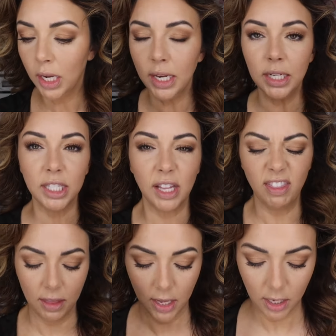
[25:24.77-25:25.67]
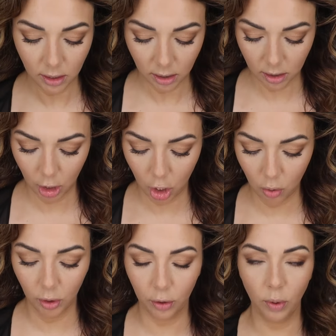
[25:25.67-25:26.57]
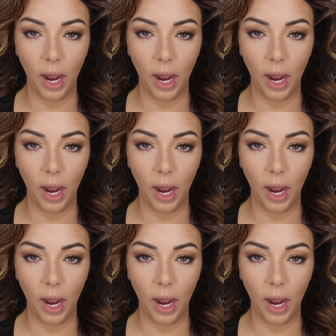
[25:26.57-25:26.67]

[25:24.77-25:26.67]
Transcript: And it's this cute little